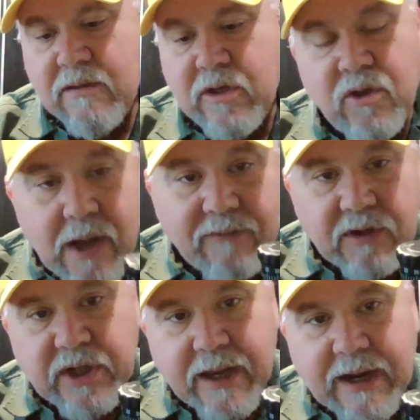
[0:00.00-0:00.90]
You do have
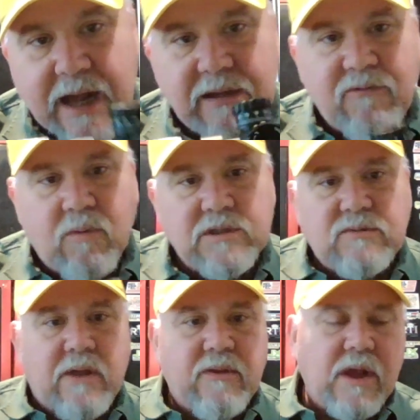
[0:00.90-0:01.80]
to check it out. Every once
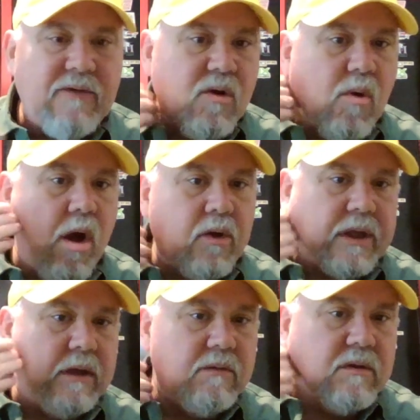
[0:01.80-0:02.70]
in a while, they'll have a
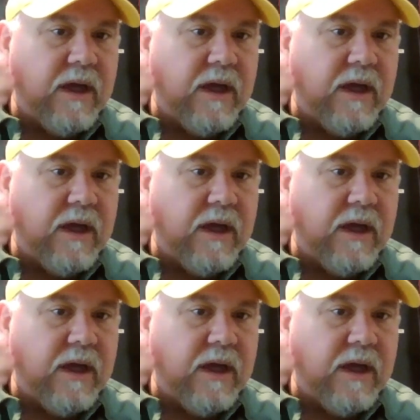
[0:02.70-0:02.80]
quality,